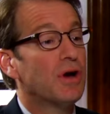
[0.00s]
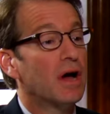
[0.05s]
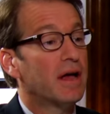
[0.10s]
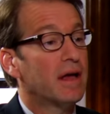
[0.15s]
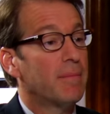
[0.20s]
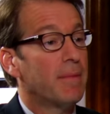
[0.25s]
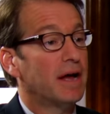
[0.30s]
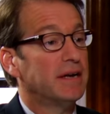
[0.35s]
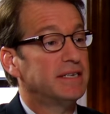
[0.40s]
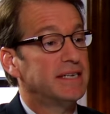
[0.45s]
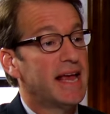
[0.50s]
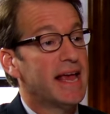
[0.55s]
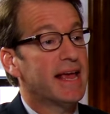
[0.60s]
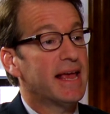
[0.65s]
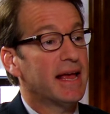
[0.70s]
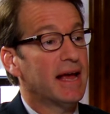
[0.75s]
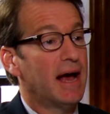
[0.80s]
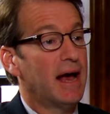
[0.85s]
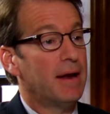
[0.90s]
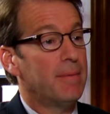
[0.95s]
talking about
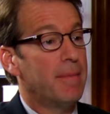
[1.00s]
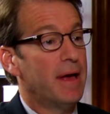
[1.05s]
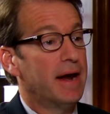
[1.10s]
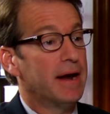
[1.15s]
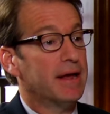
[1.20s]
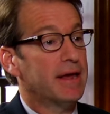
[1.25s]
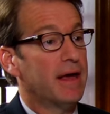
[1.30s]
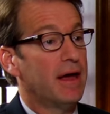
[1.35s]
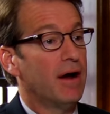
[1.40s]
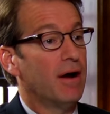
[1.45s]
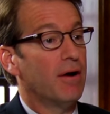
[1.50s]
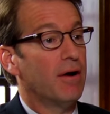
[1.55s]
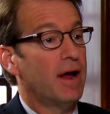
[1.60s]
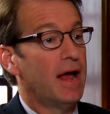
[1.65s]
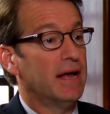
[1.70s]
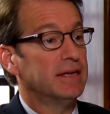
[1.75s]
taking on Medicare